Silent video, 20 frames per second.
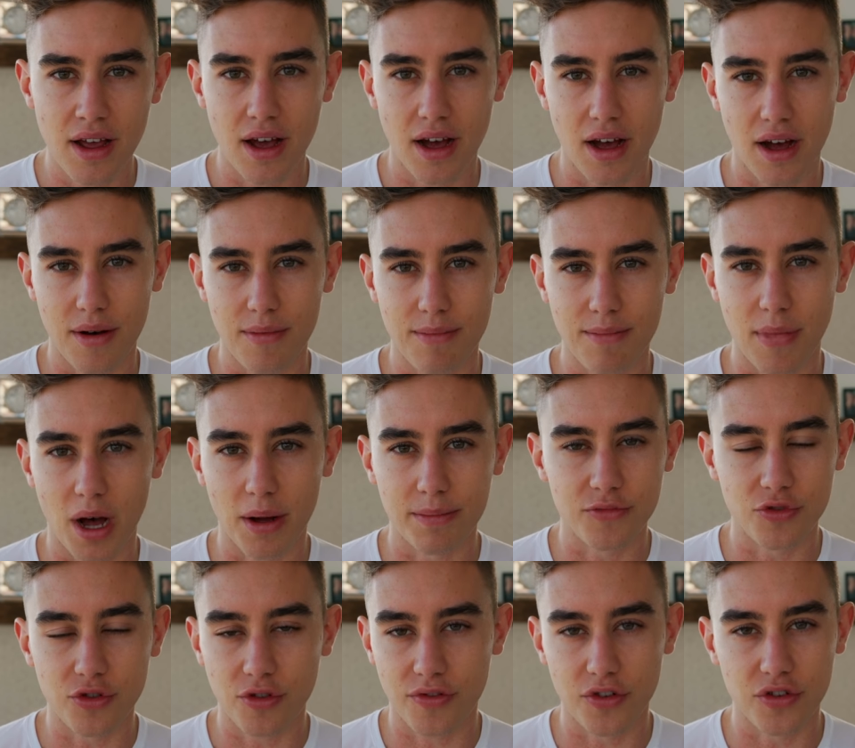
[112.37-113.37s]

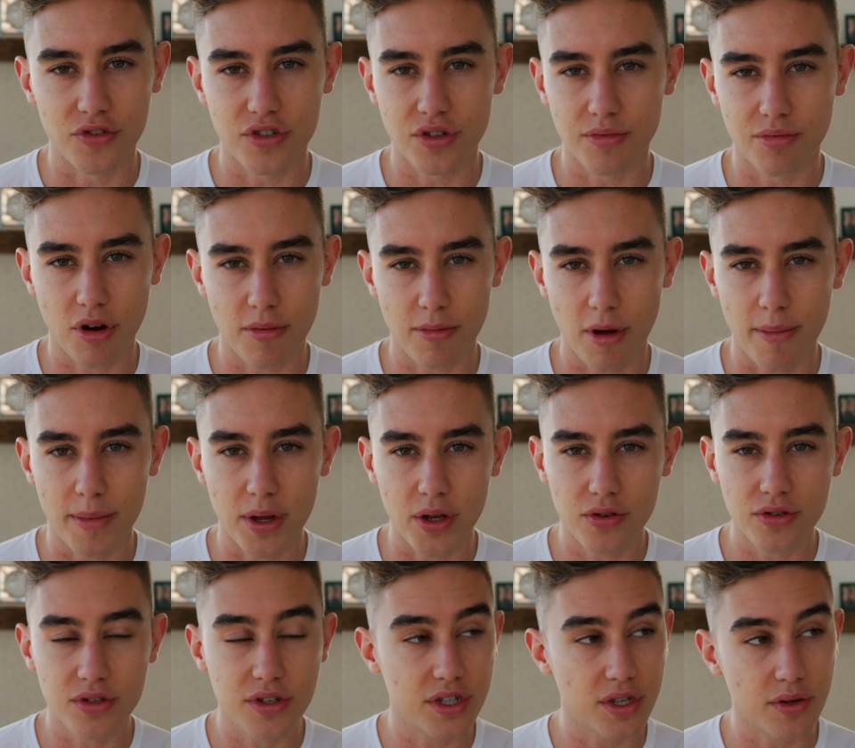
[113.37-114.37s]
Mum refused to prep my
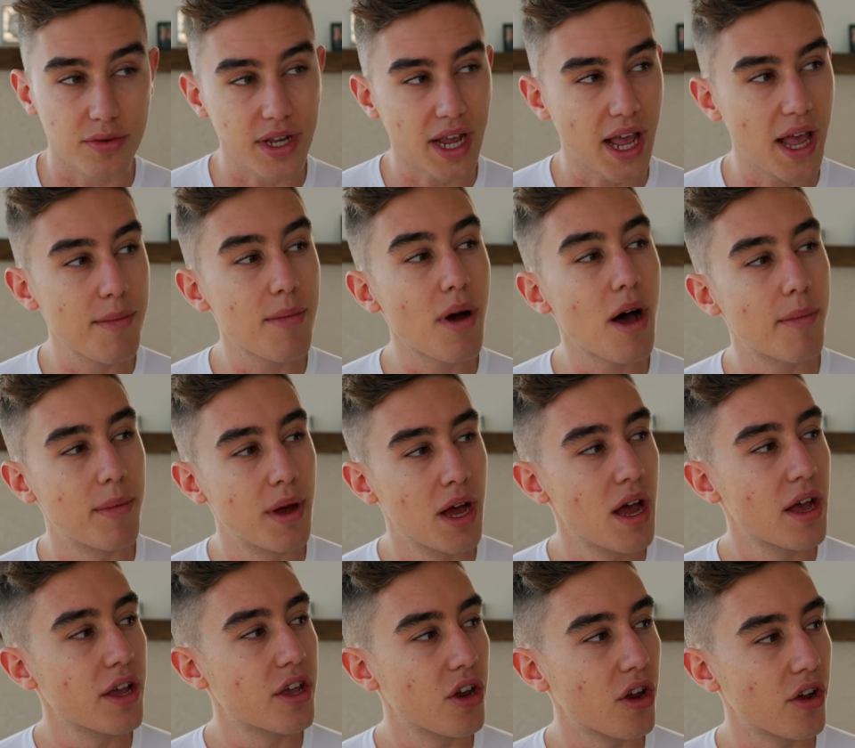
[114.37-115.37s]
meals because I was like, hey mum,
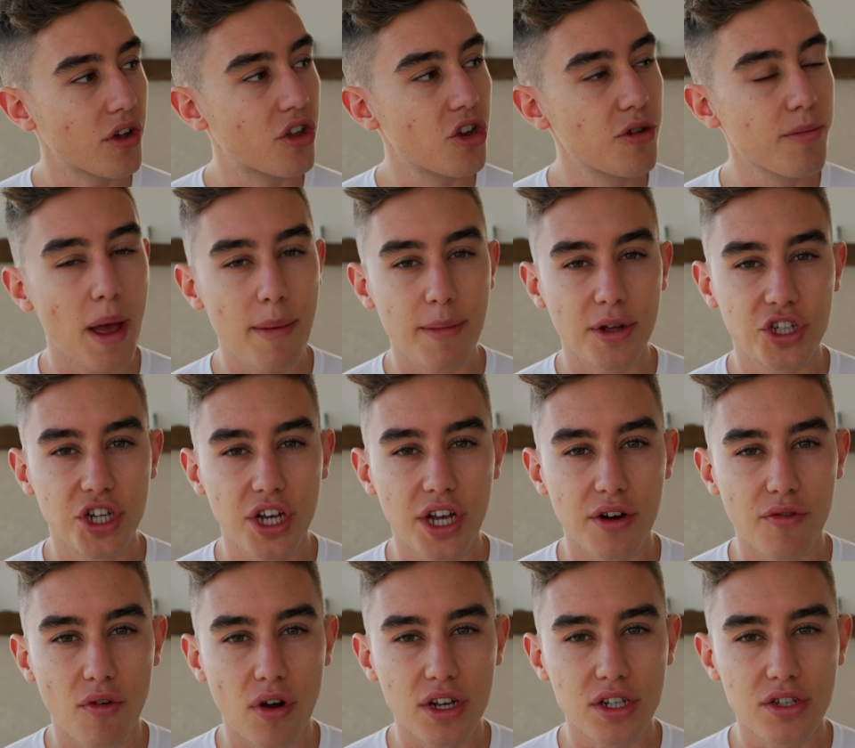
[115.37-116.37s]
you know, can you make me
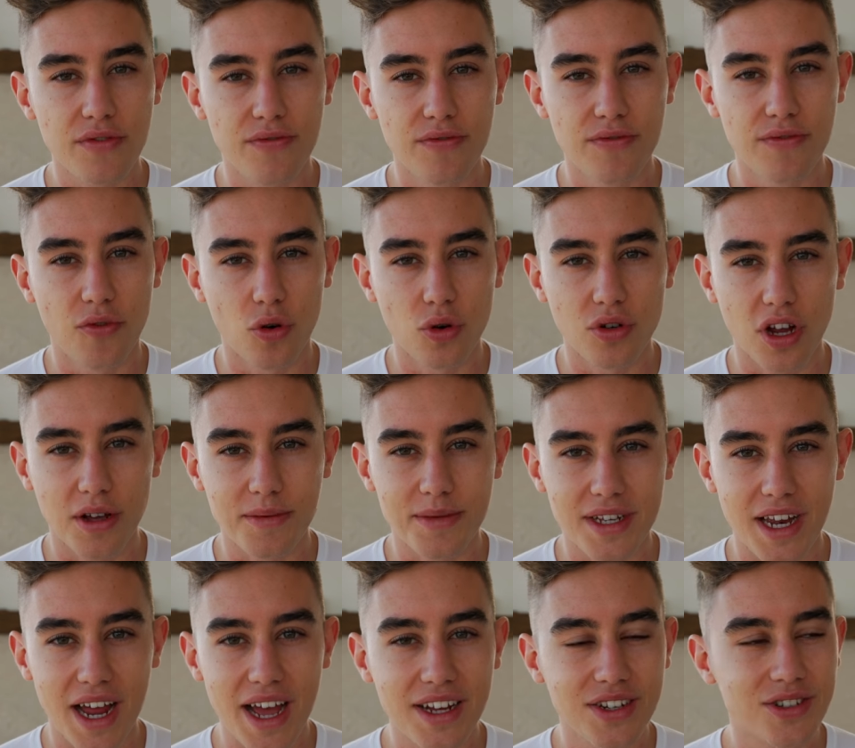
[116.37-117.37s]
chicken and rice 4 times
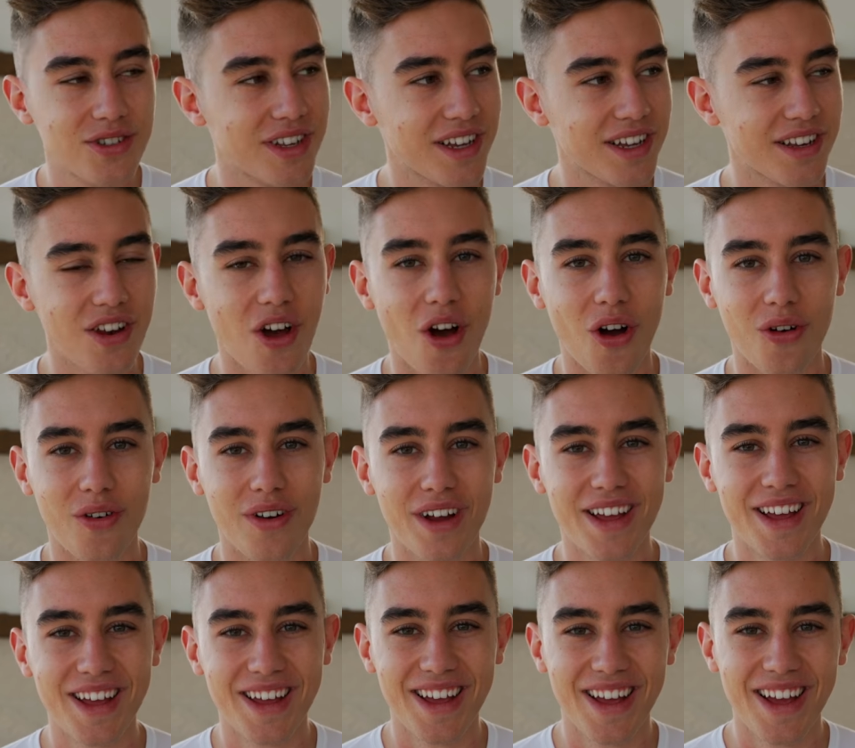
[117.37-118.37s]
a day? She's like, no,
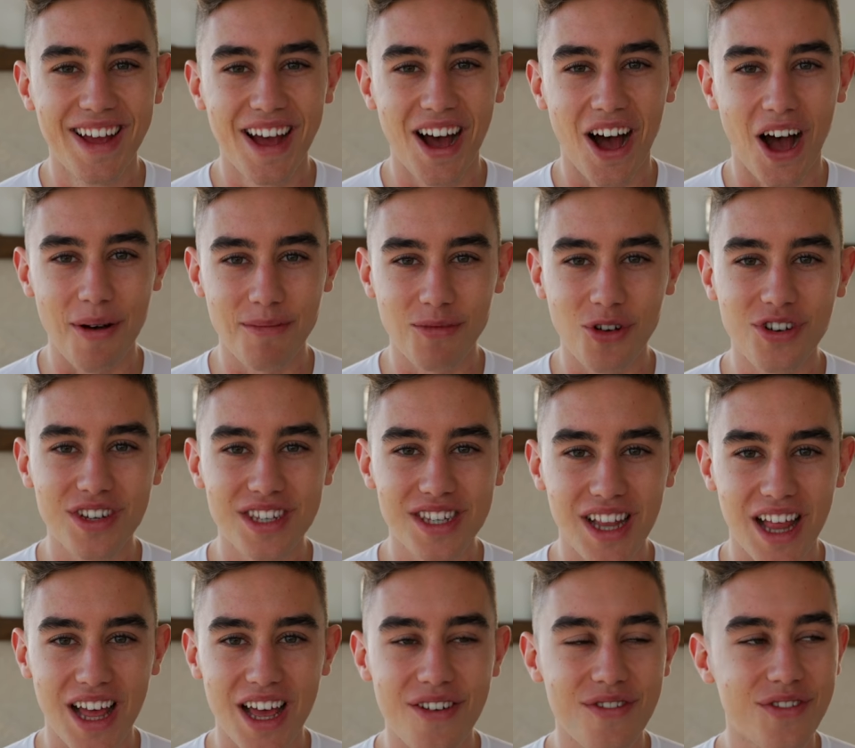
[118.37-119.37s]
I'm not a
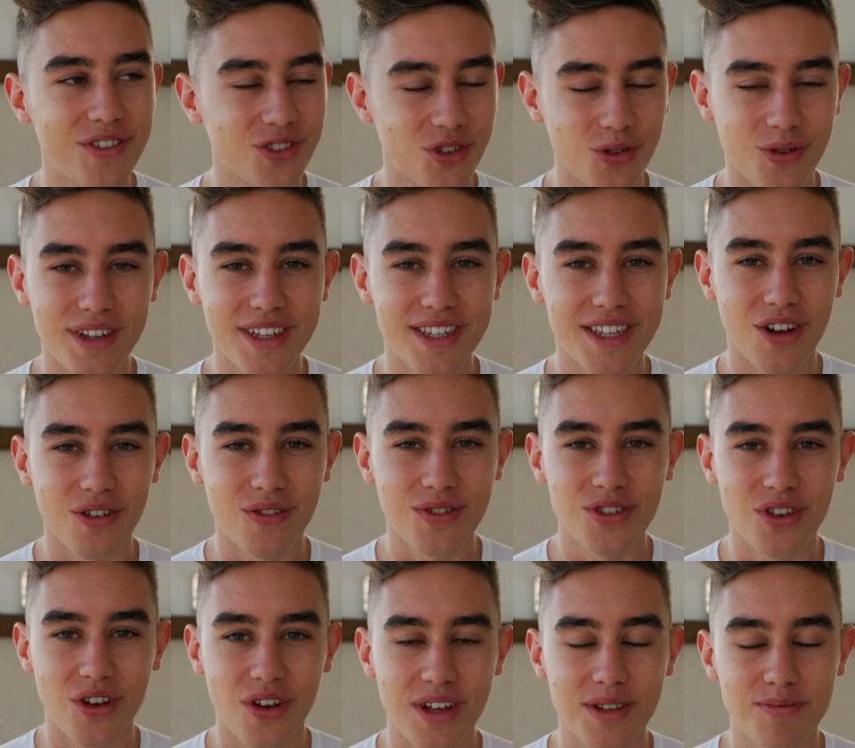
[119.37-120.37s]
slave, do it yourself.
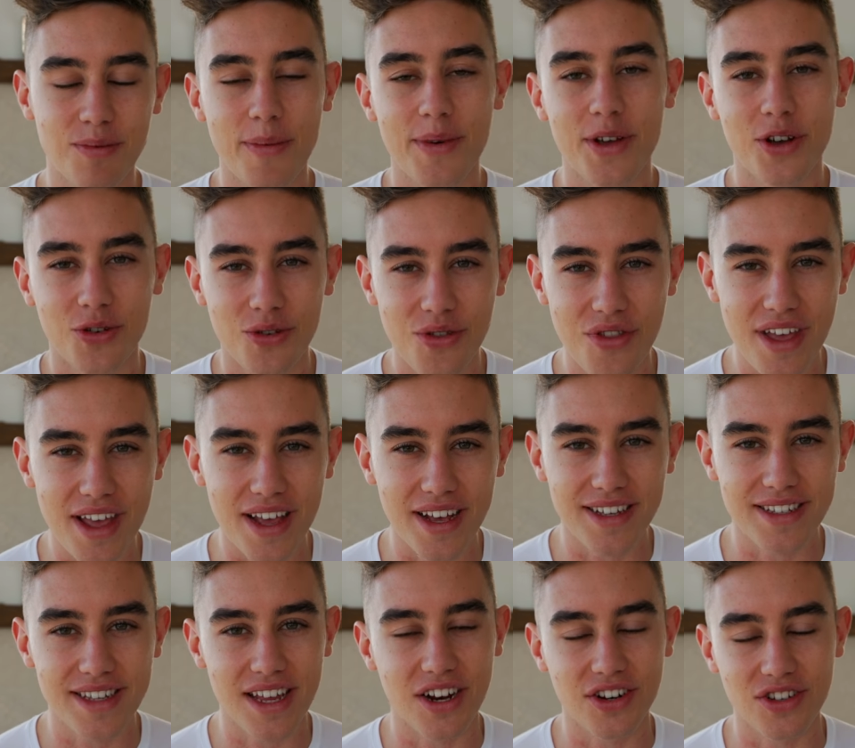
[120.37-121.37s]
So it's probably a good thing,
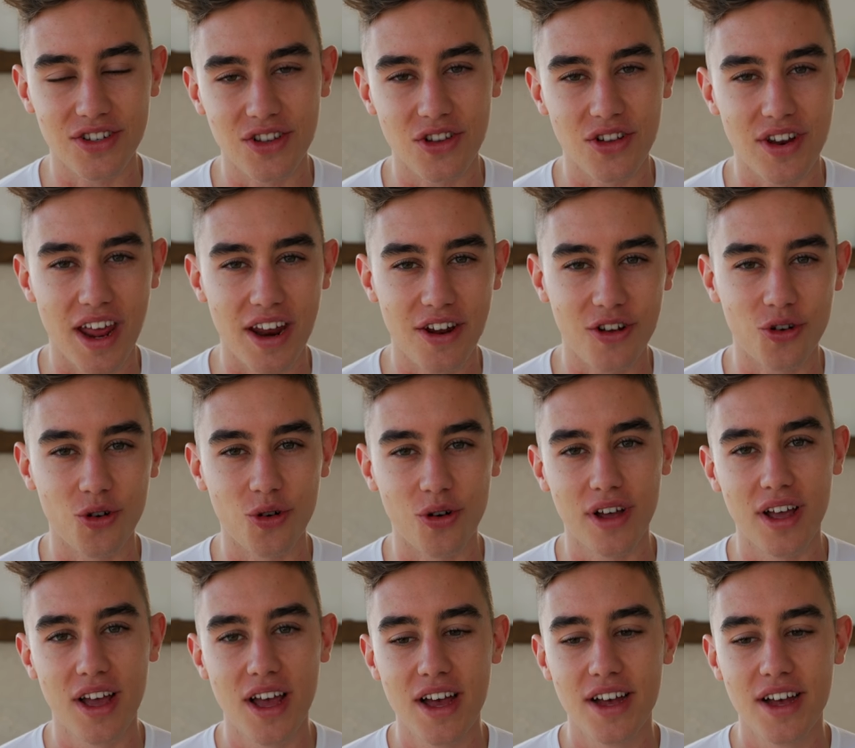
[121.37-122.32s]
because then I just learned how to cook.